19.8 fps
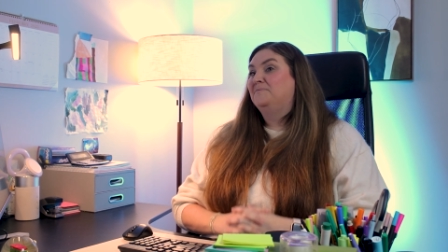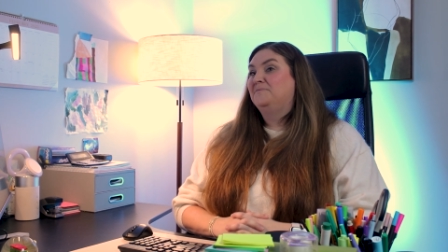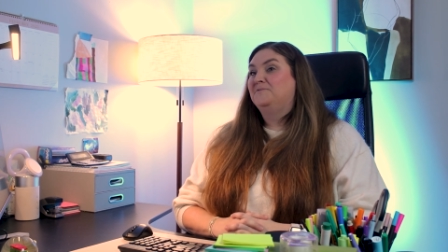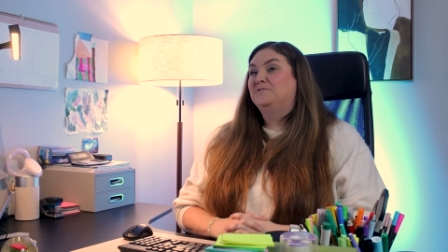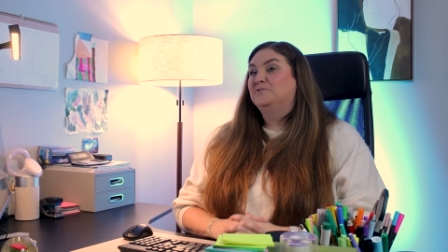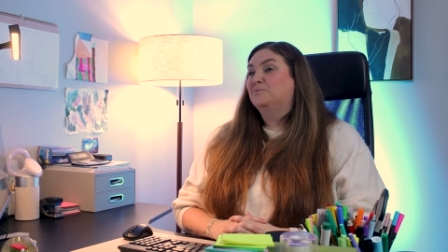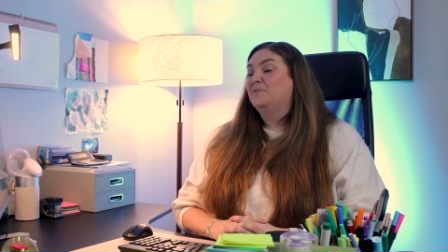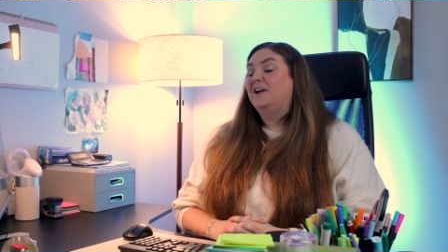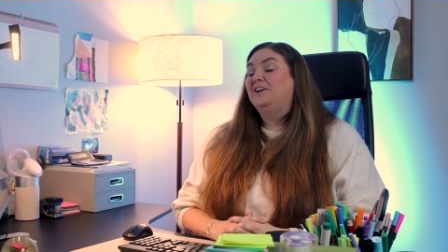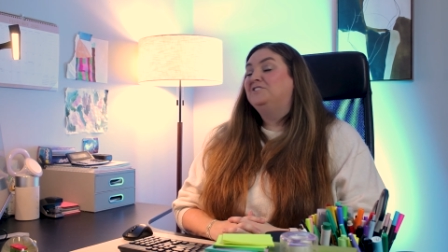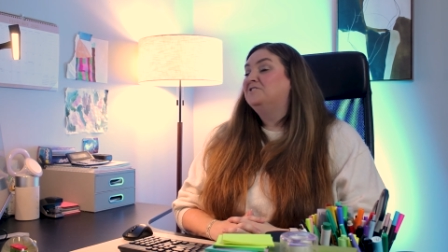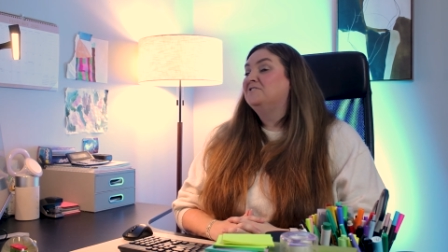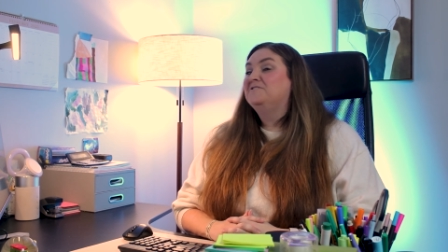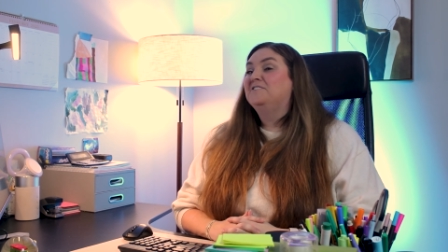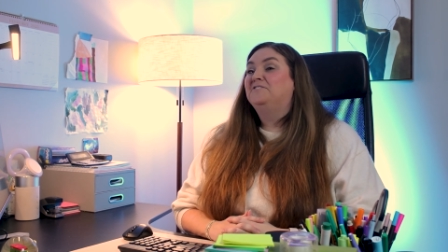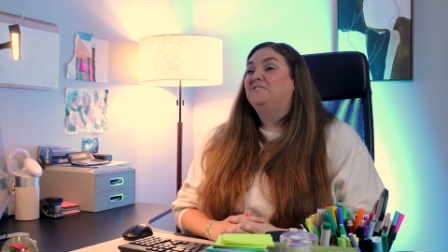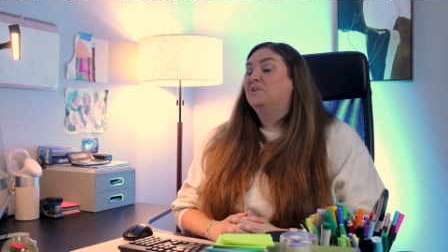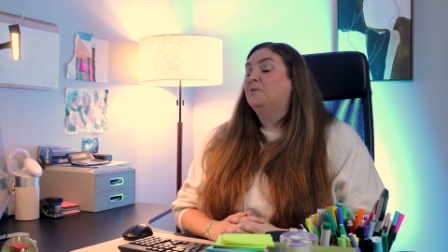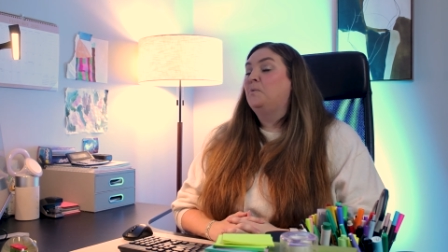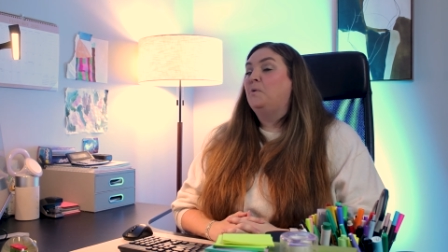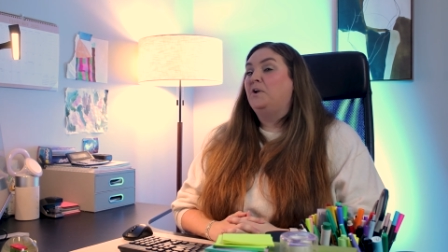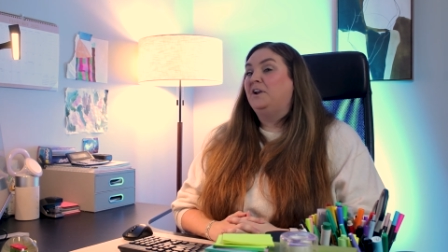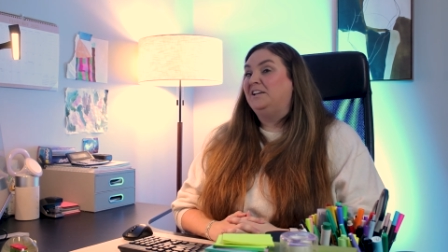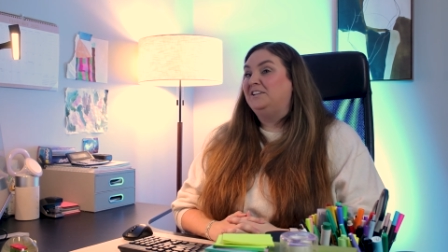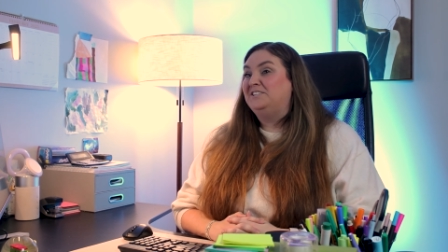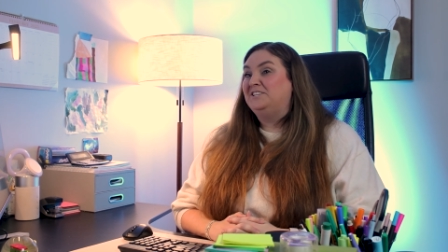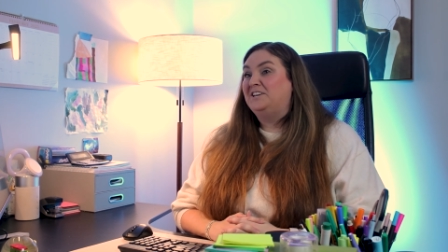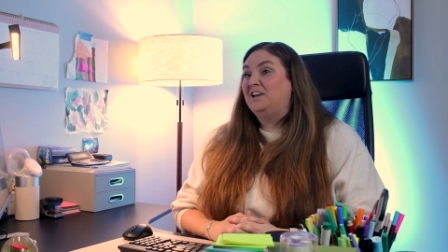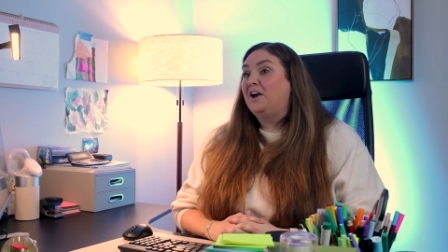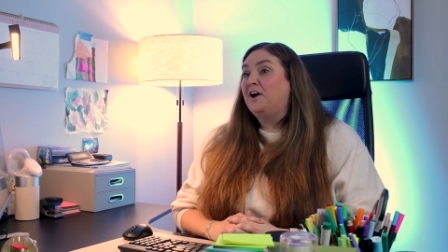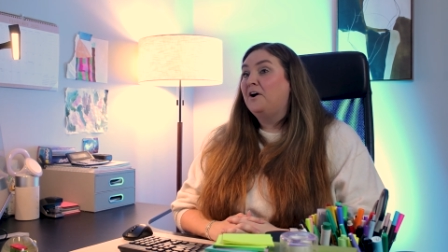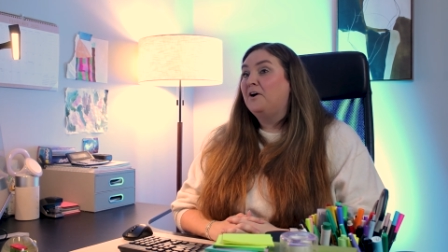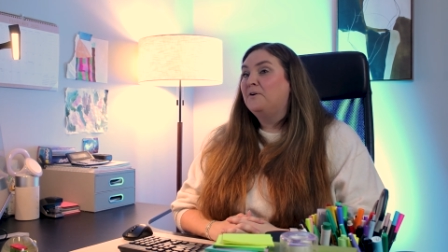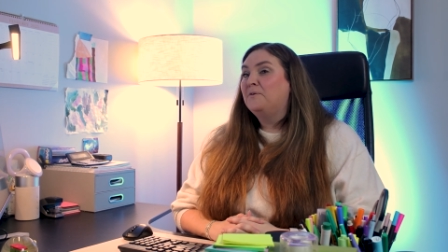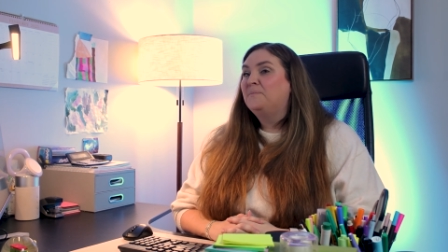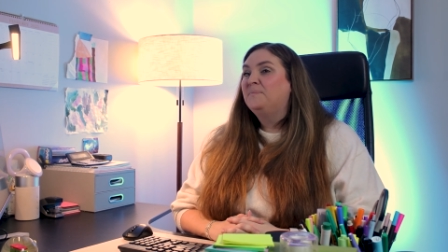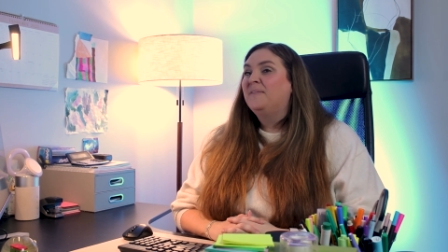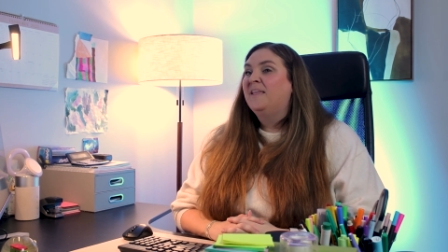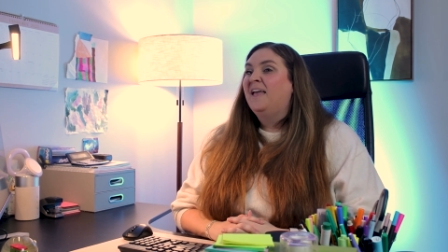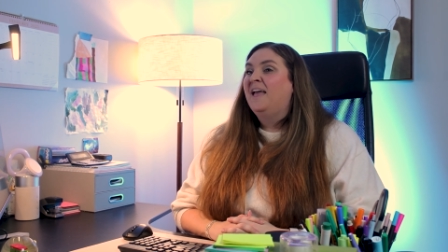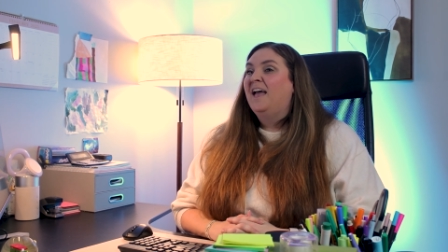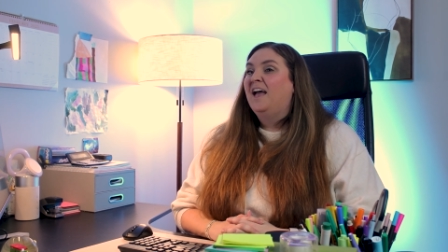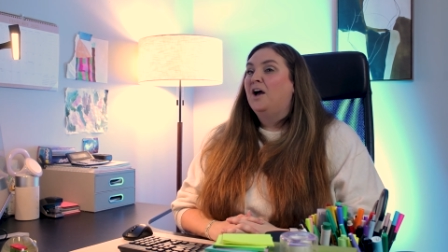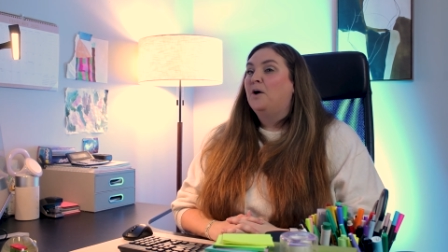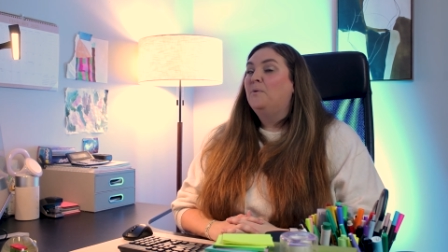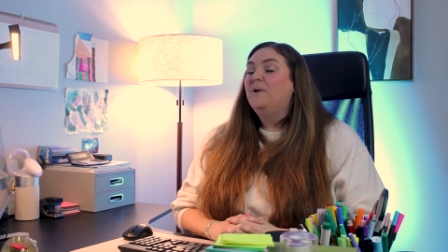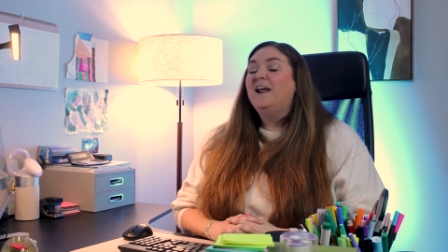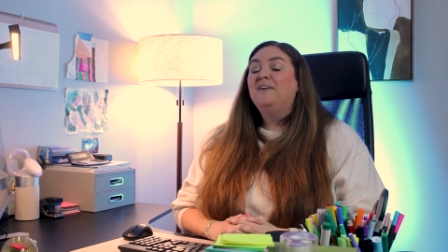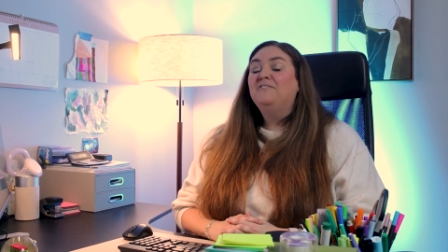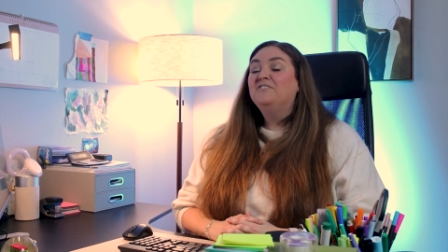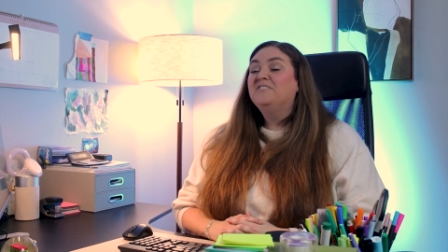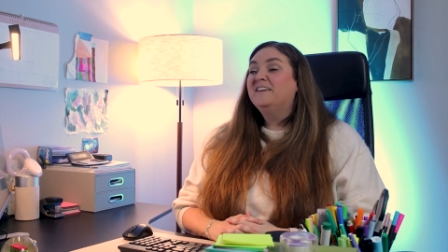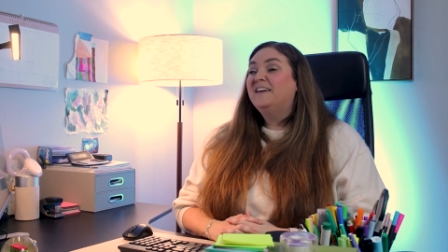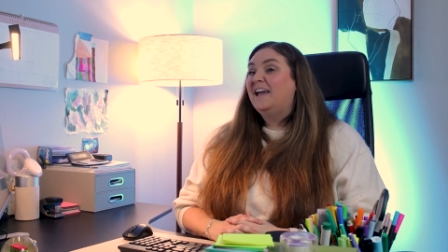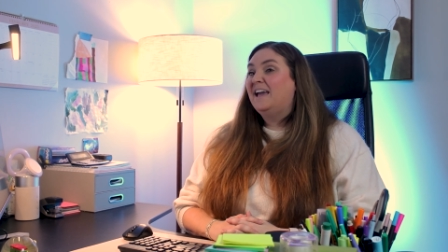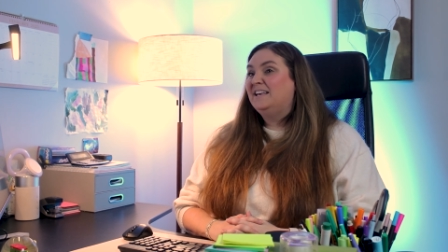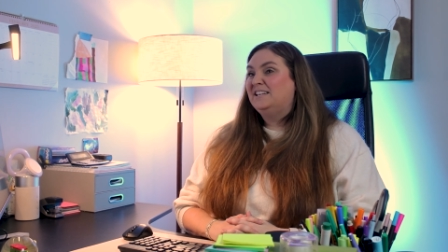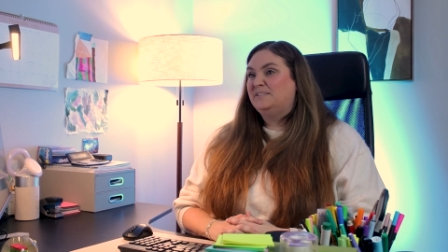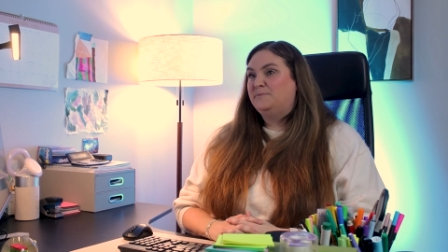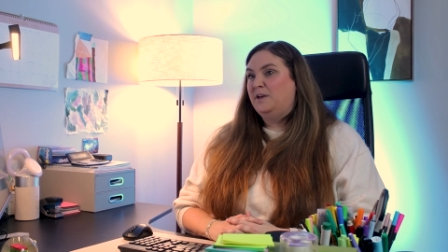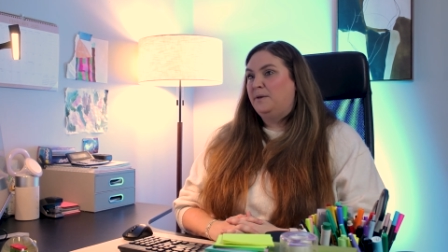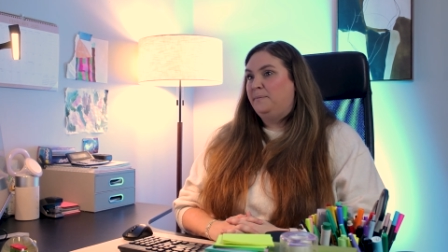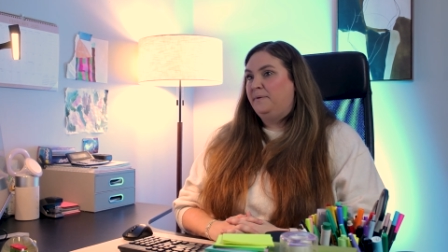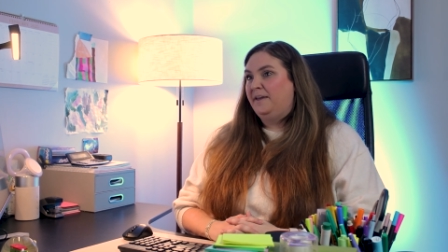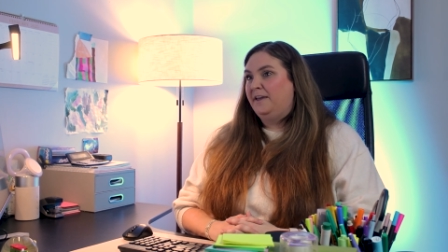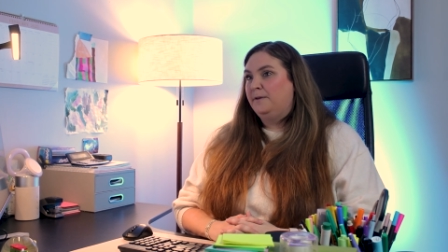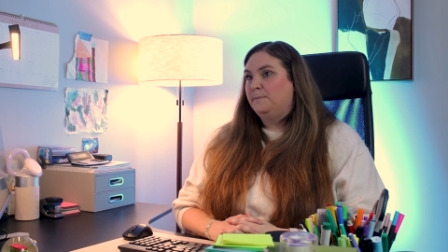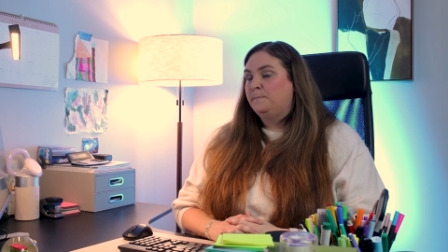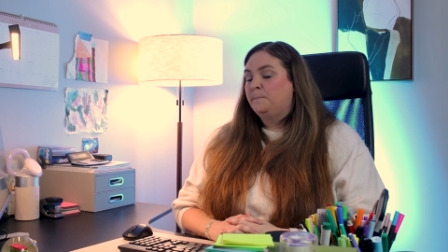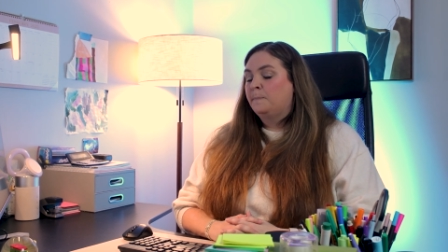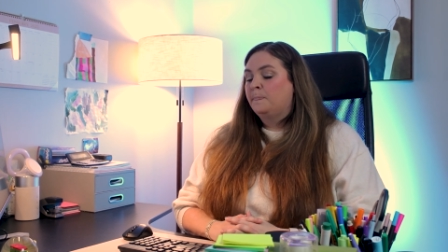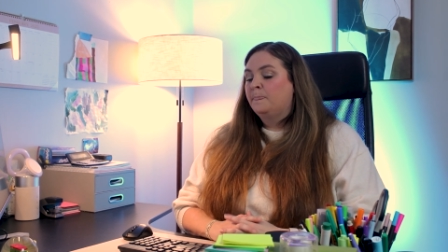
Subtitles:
direction that they're wanting to go, whatever the case may be.